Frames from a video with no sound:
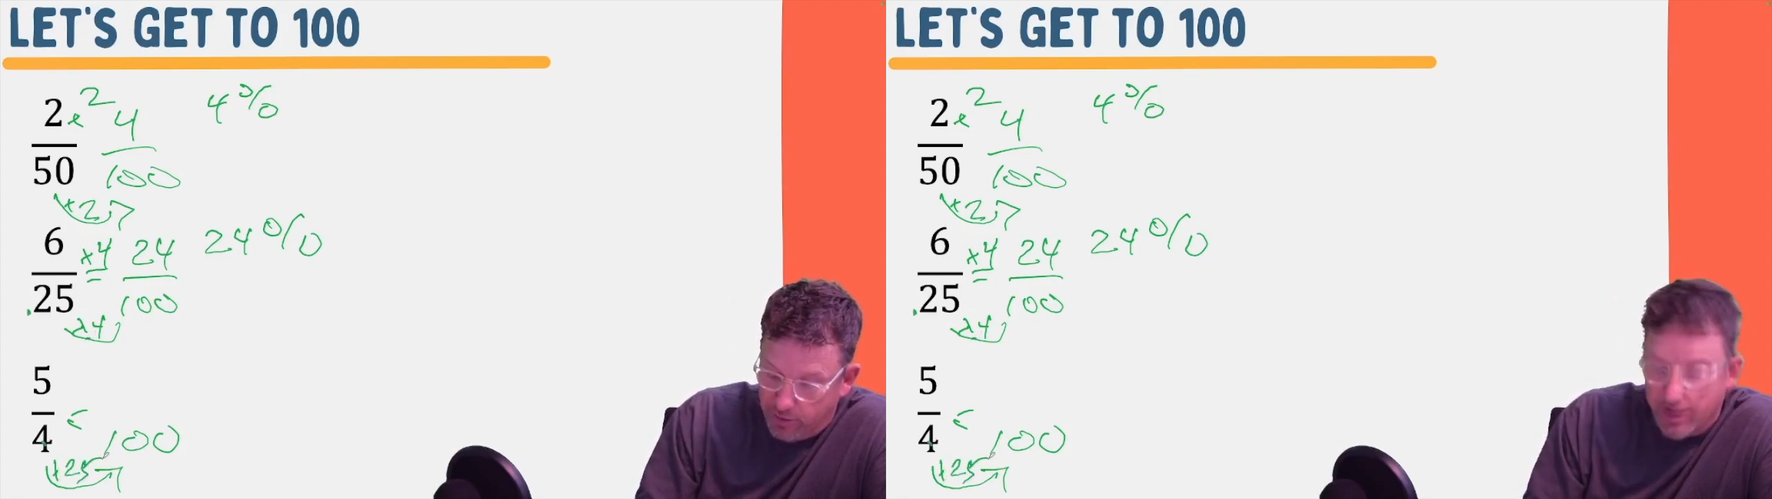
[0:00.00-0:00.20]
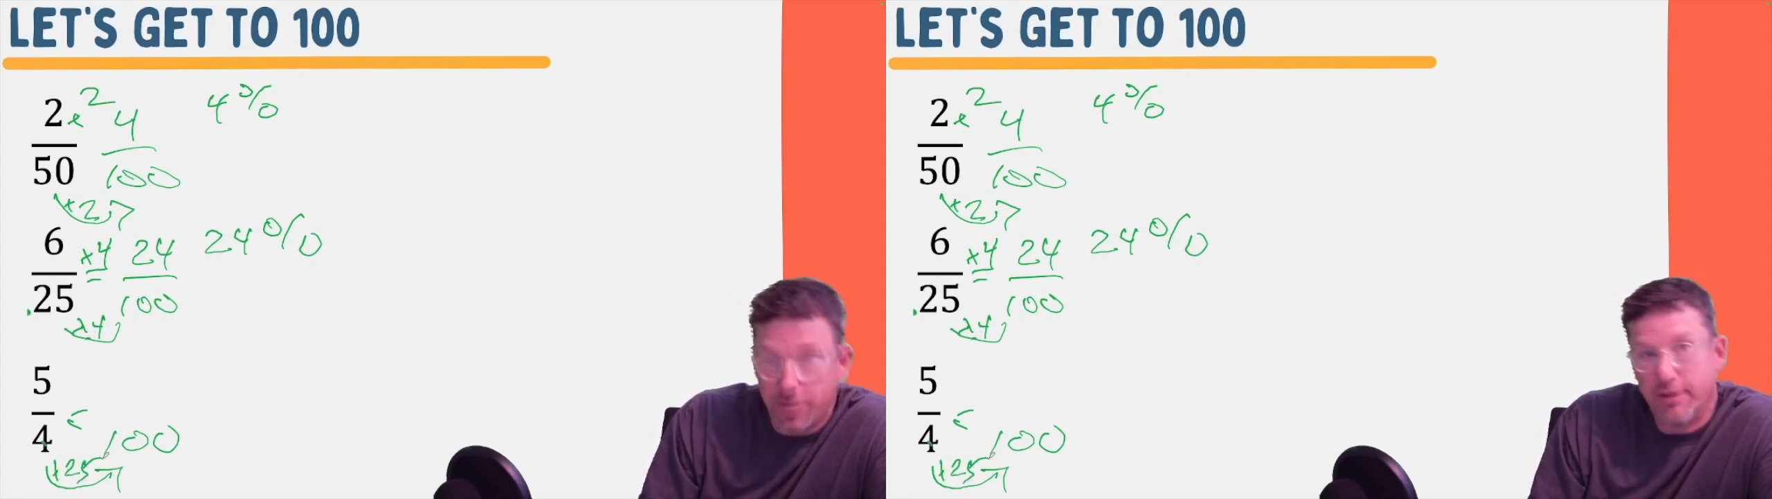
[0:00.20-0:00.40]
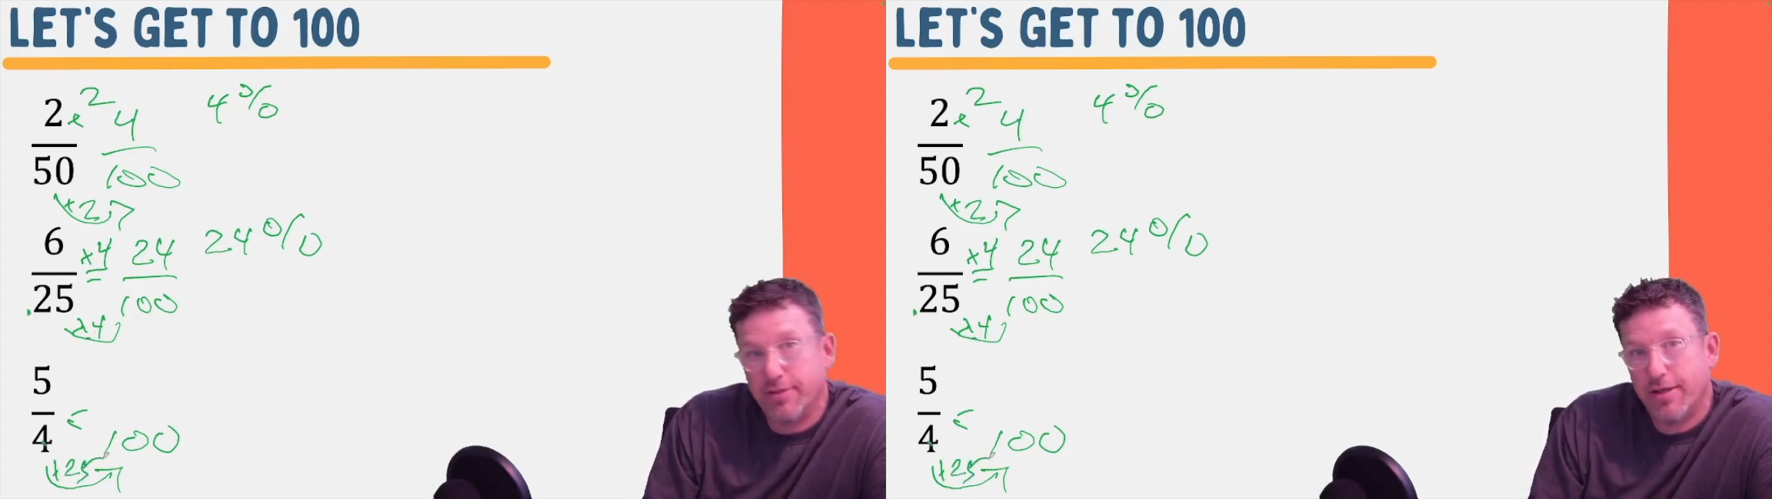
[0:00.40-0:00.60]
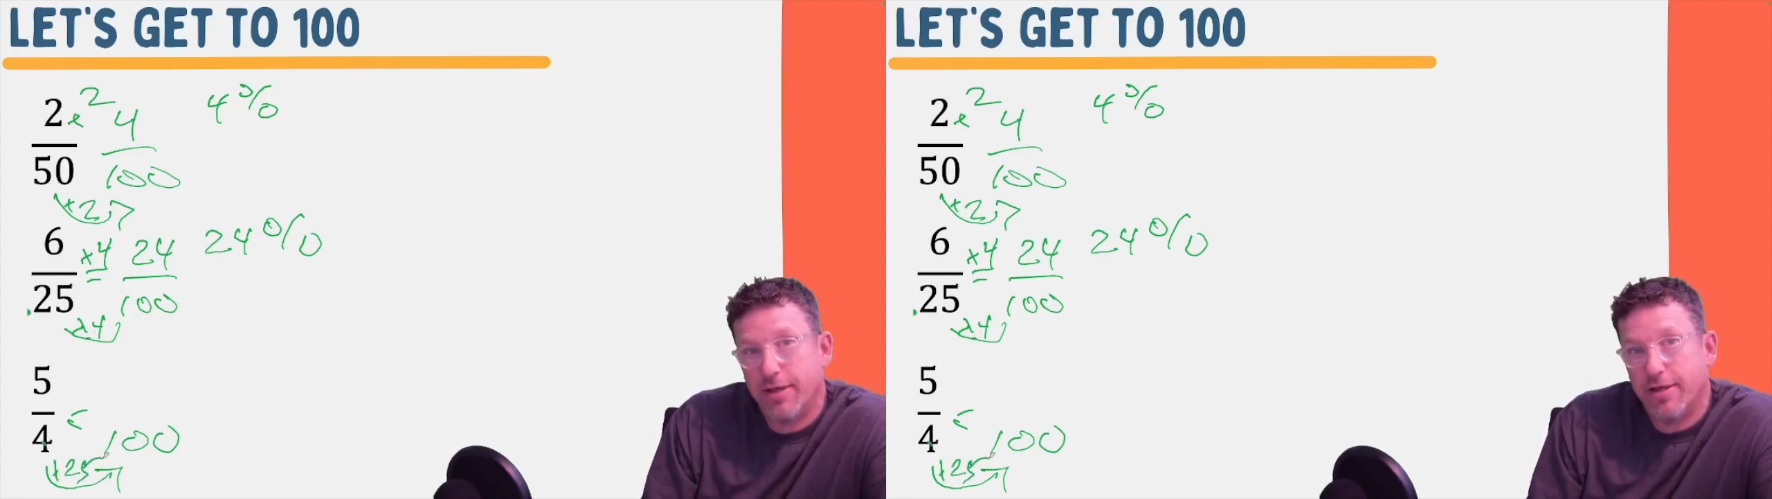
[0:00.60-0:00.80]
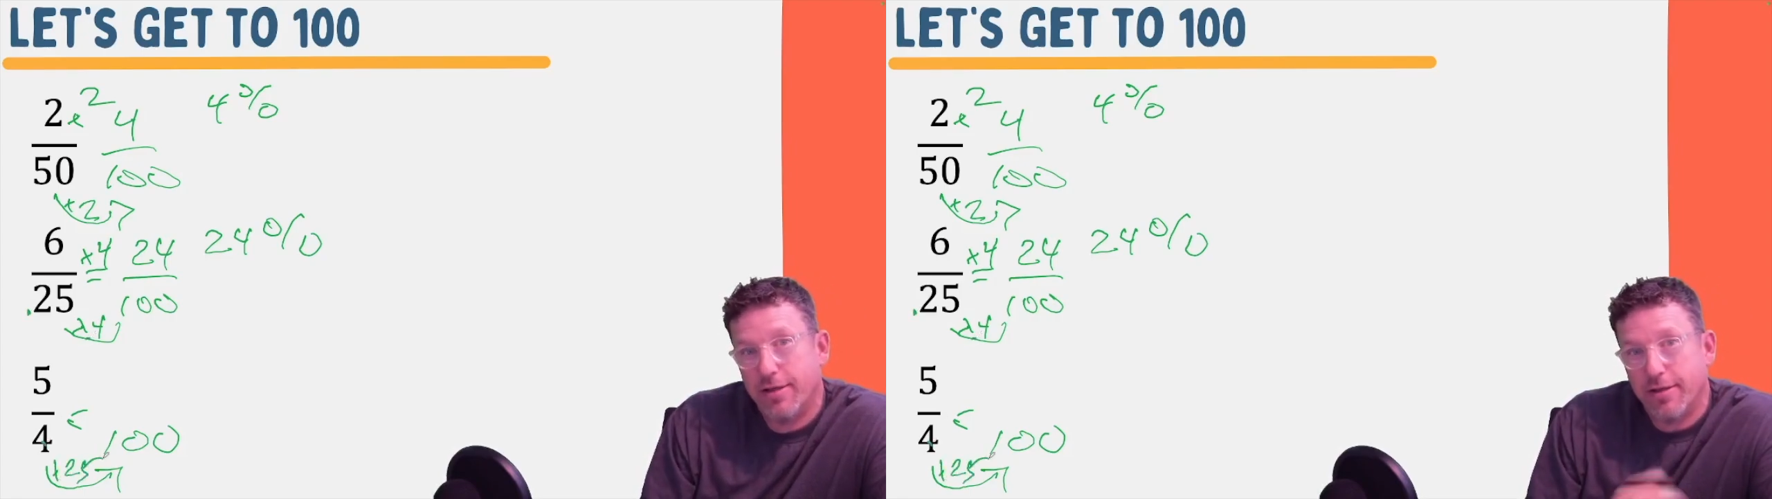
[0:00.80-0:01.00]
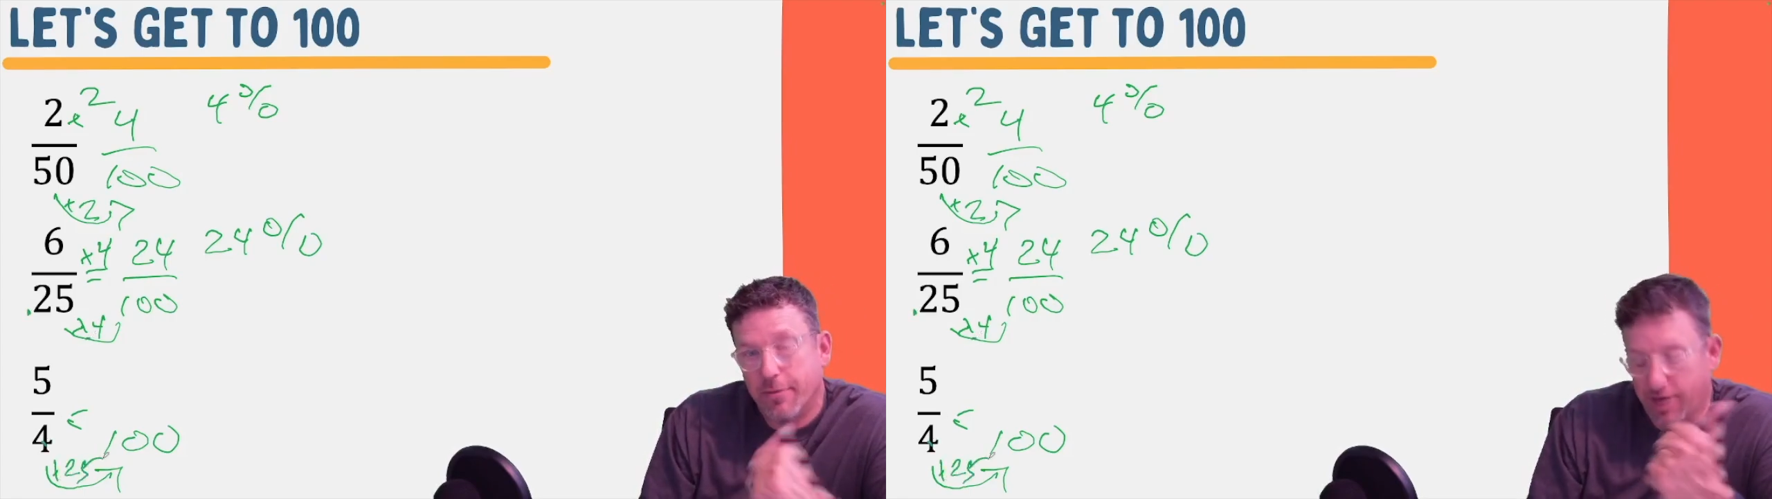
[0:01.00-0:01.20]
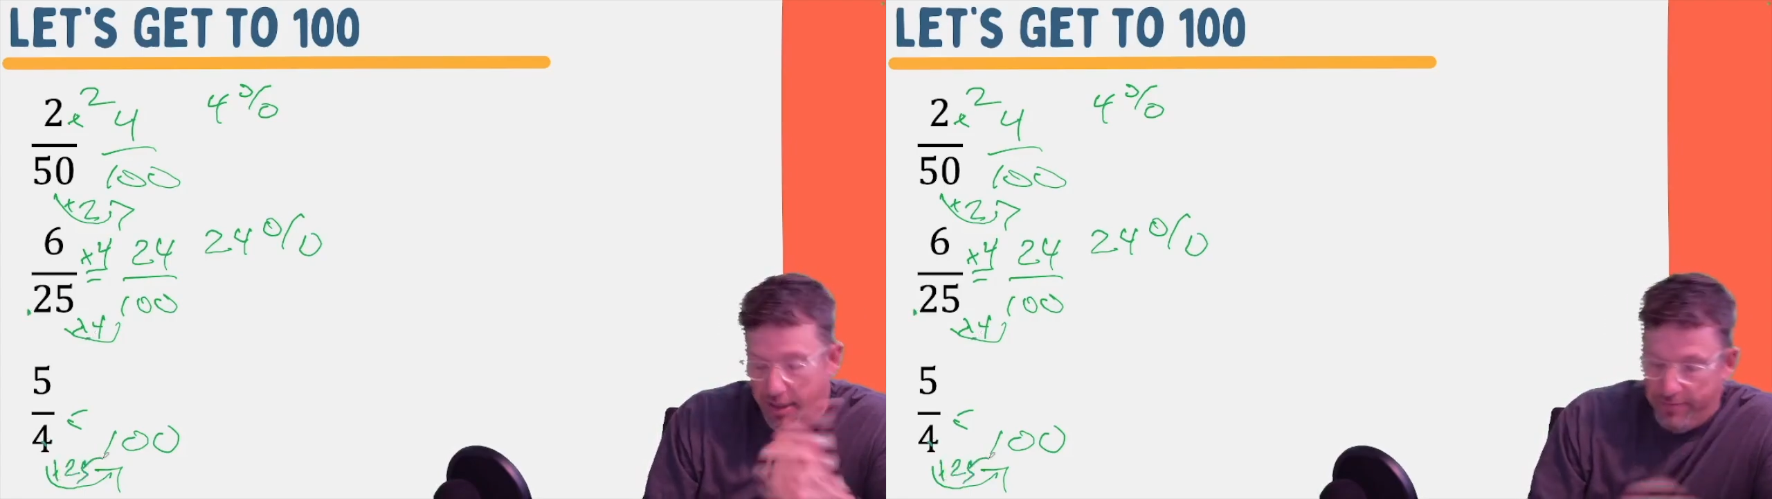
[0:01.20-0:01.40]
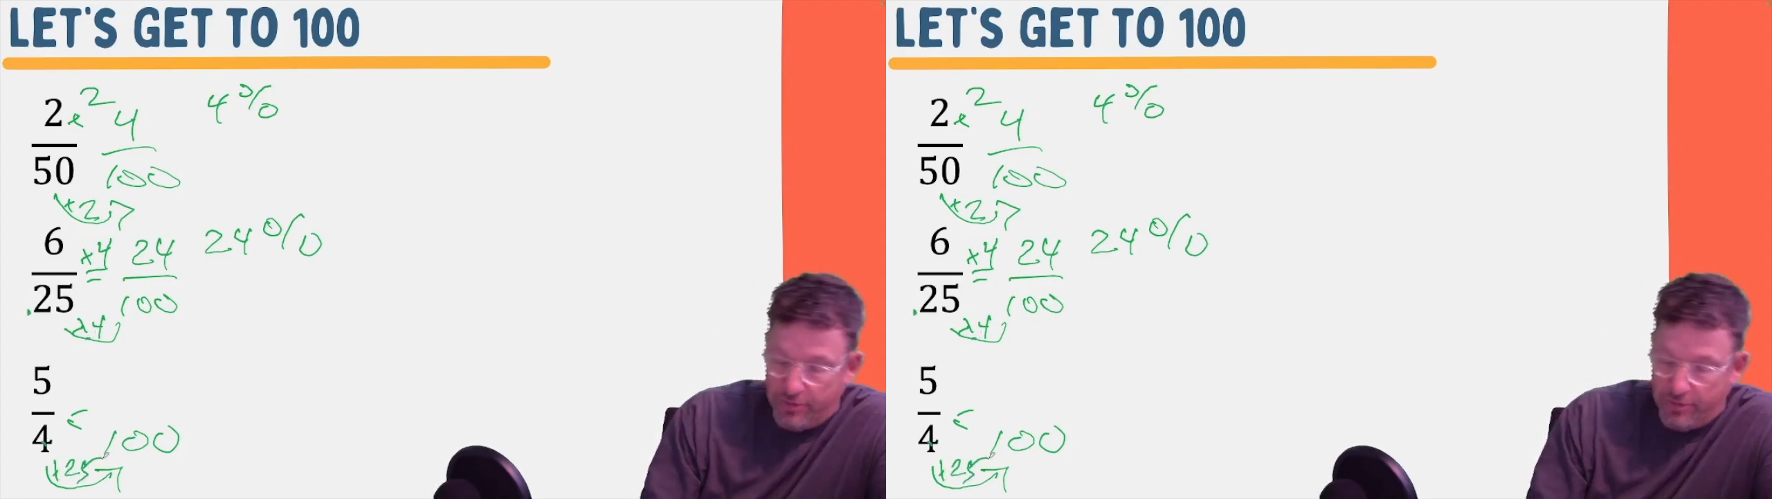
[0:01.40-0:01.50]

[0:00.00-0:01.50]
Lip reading: 100, right?